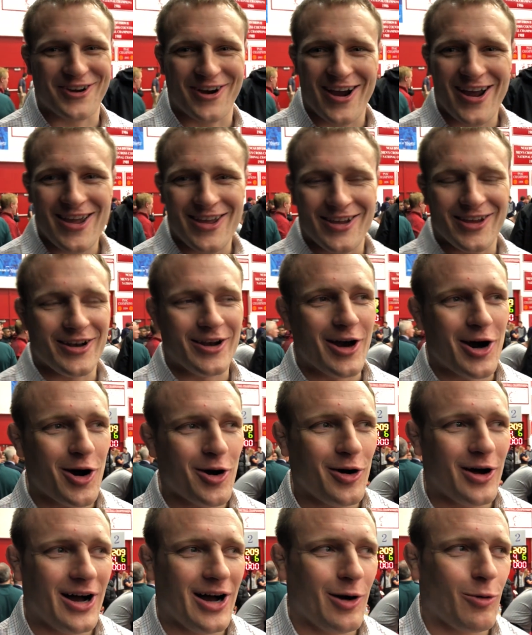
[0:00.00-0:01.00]
great. You
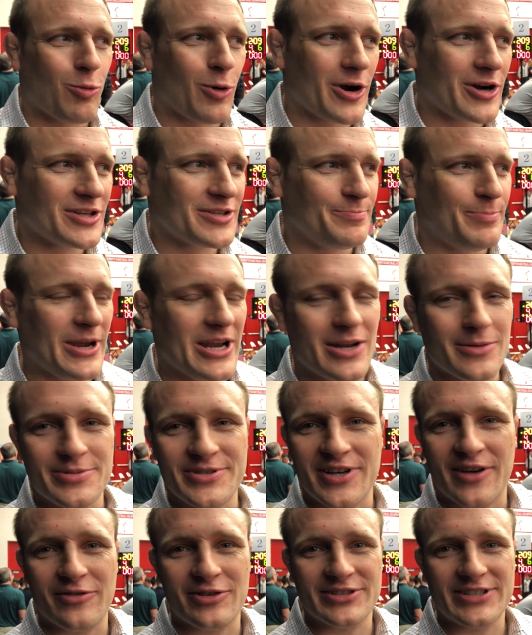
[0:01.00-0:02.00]
know, uh, beat him
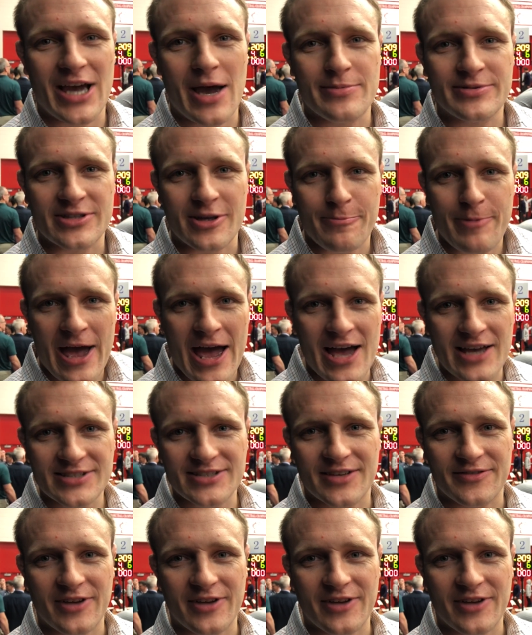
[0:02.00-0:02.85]
several times in the past.